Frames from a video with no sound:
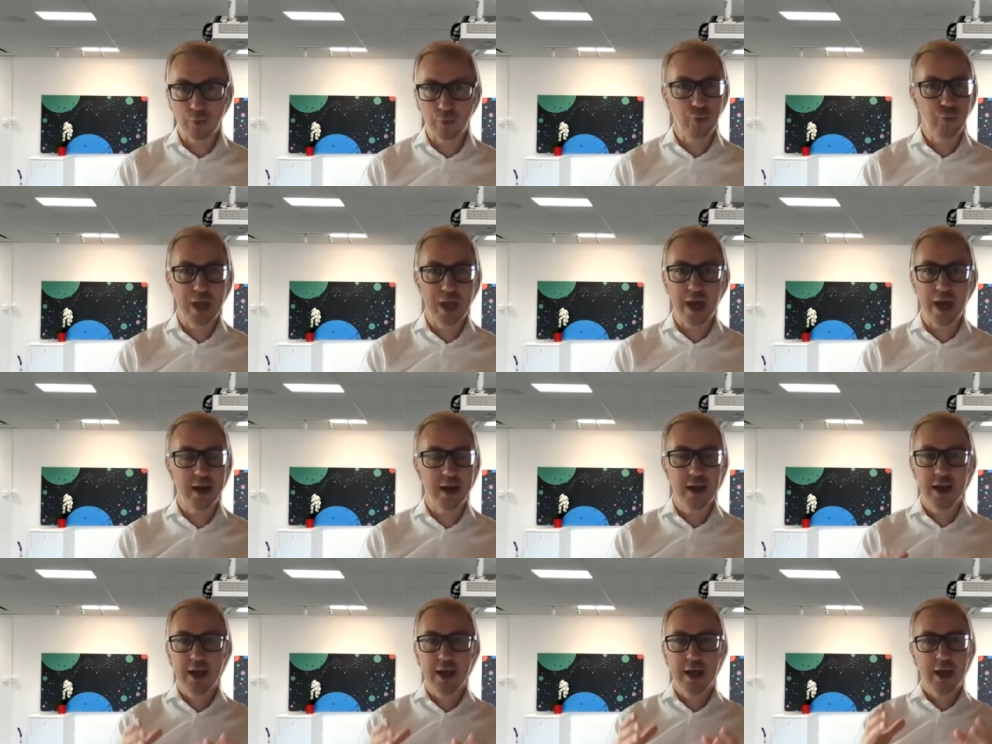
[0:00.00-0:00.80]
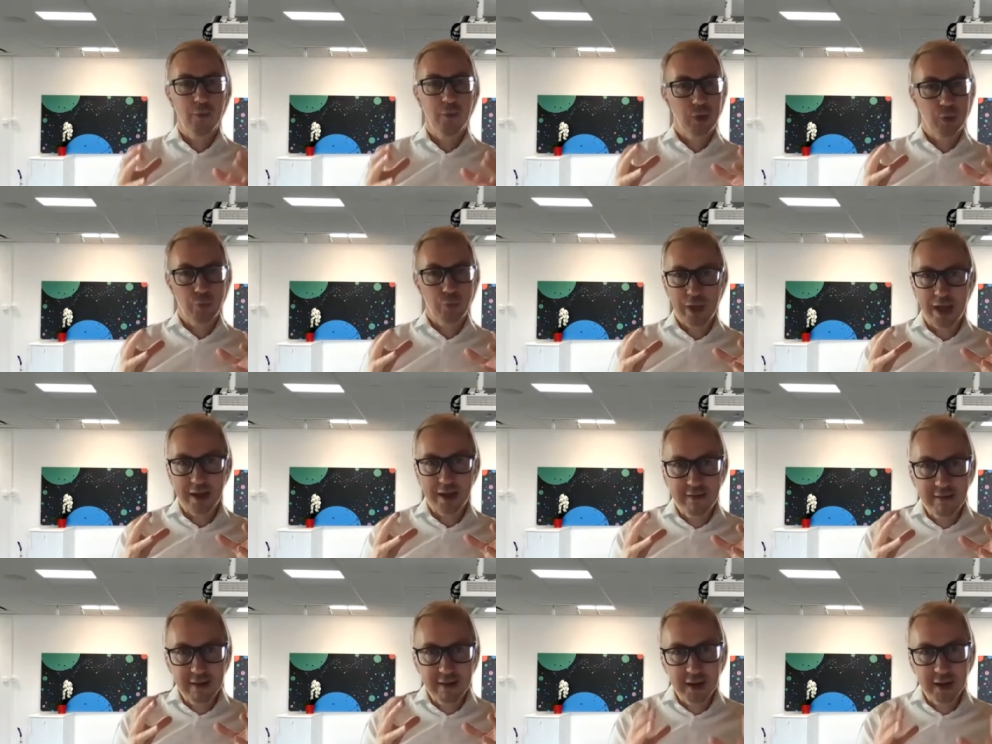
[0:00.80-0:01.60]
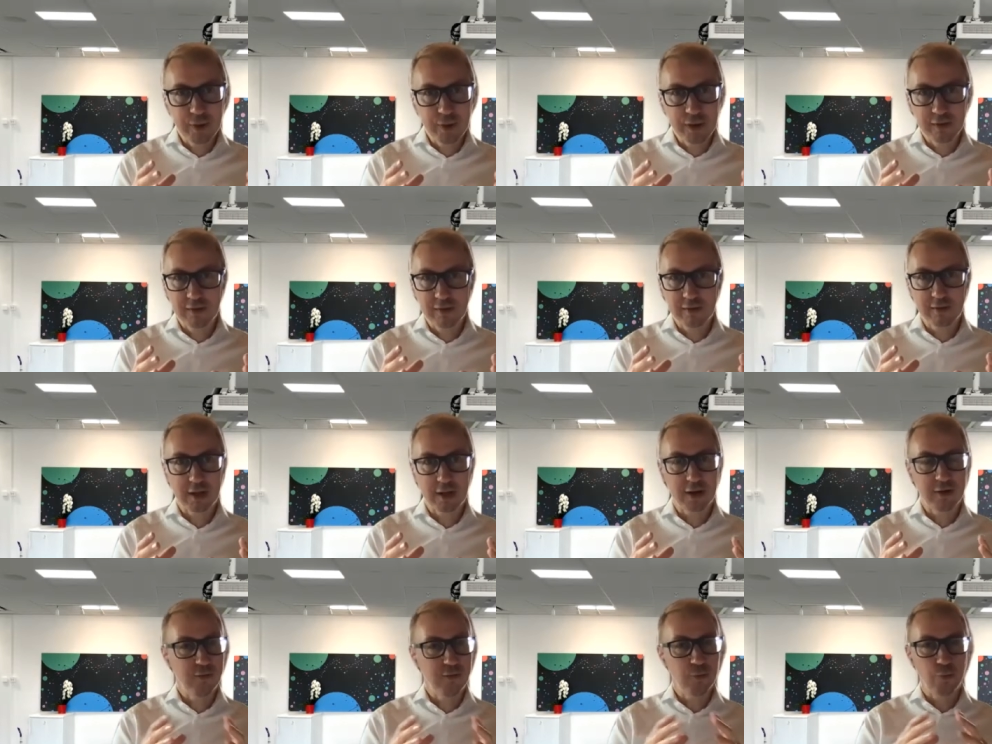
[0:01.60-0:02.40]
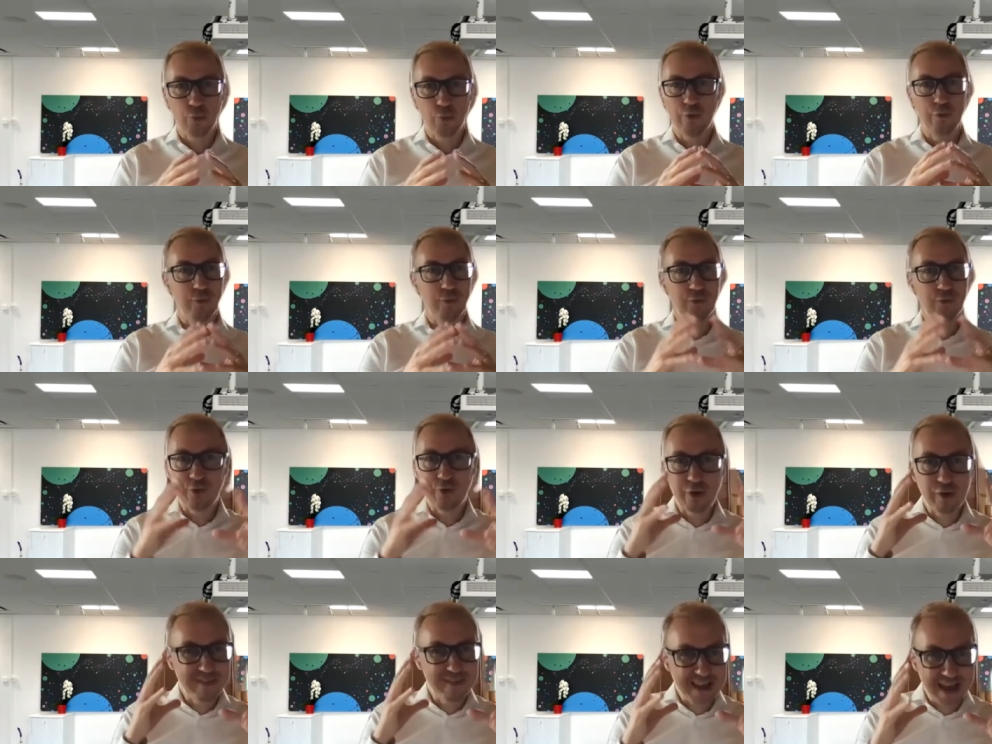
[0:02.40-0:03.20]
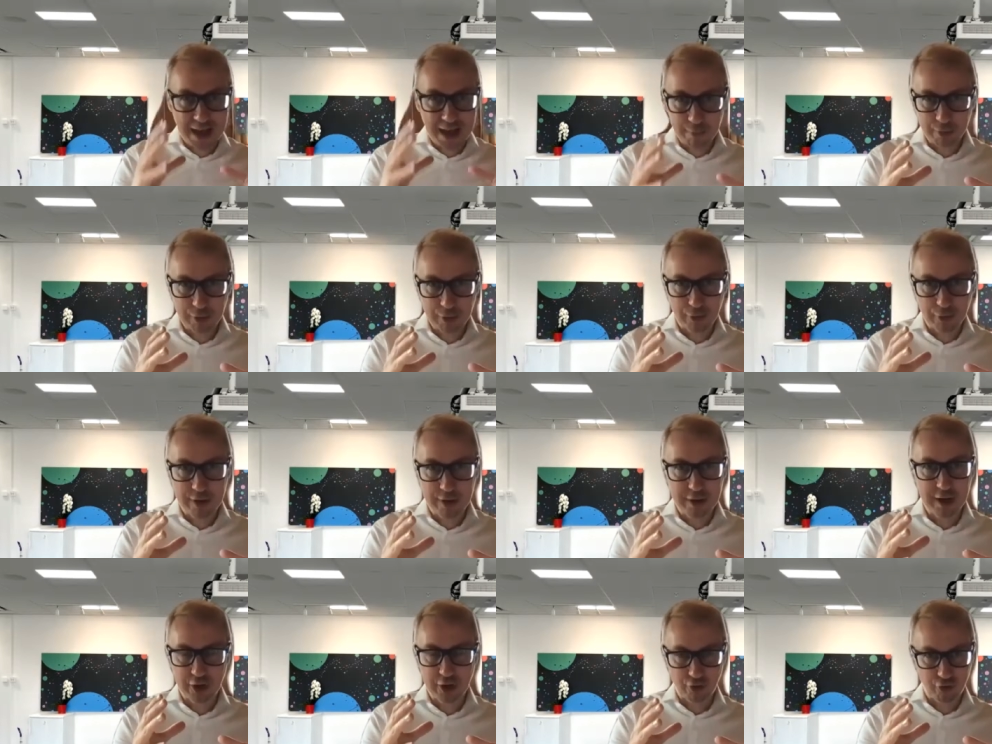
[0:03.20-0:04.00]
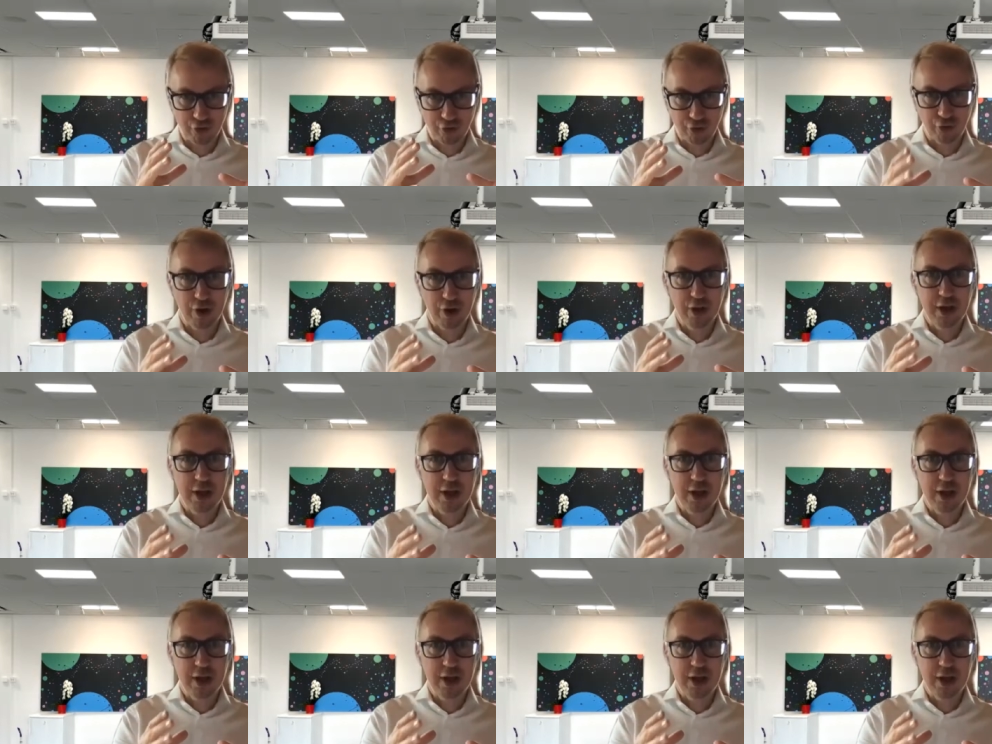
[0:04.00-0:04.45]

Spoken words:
Where we had databases that were very tabular in nature,